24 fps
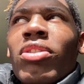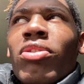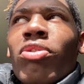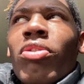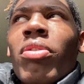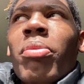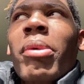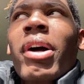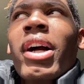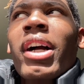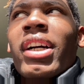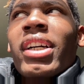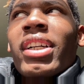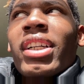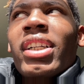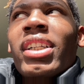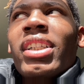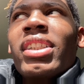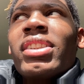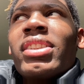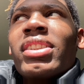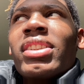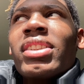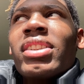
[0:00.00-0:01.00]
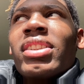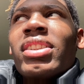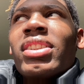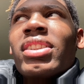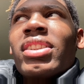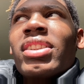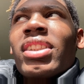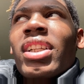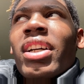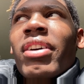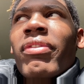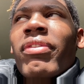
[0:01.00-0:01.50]
with my cousin,
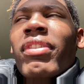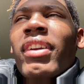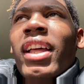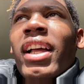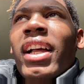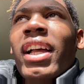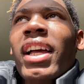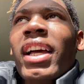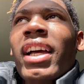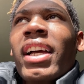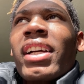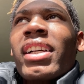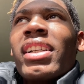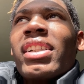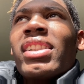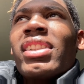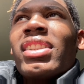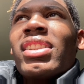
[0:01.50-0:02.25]
I feel like I